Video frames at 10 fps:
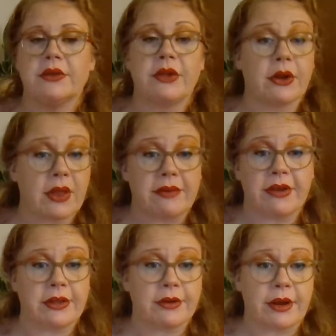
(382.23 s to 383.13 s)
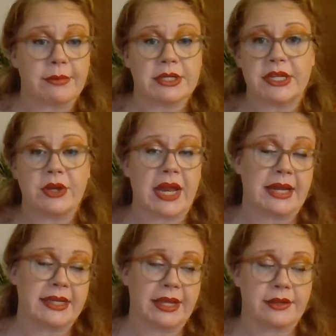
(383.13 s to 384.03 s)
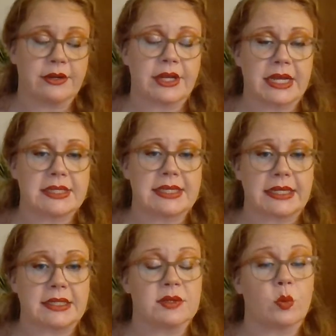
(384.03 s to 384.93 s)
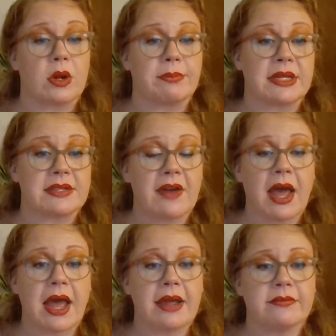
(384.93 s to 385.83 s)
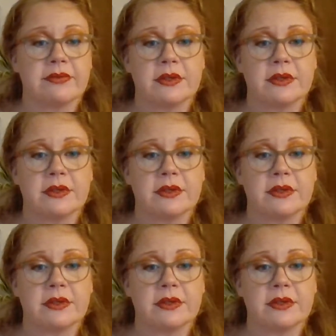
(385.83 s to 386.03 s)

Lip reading: There are a lot of other numbers that you can add together to get 6. 1 plus 5,